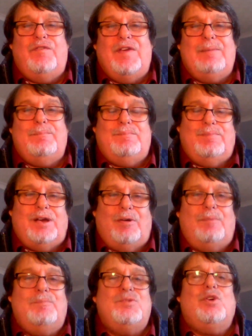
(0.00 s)
him, but
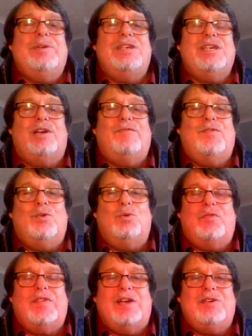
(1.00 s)
I'm sure we can go through
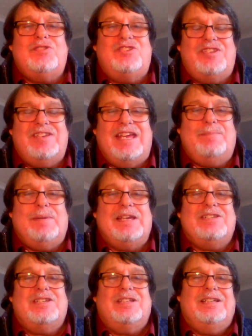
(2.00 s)
all of those today,
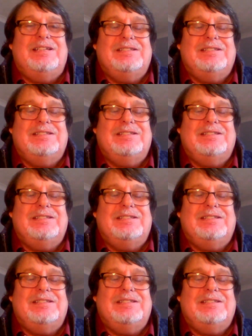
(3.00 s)
basically.